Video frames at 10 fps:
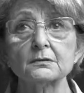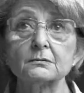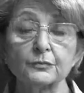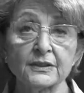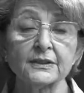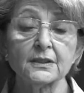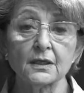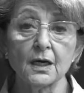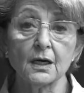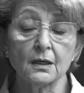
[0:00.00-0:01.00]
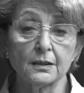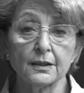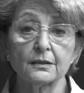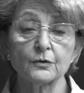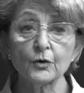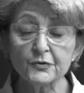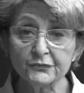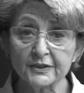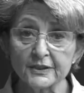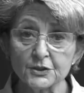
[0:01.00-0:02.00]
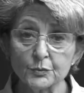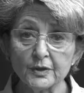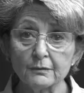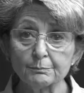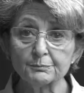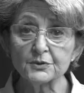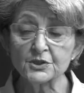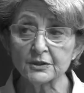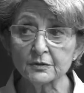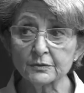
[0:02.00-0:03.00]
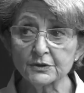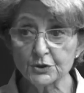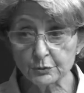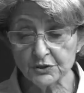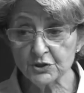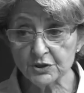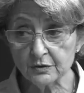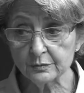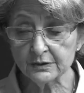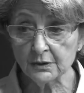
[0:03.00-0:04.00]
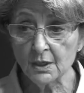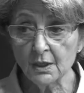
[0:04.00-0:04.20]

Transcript: really an orphanage, where children, Jewish children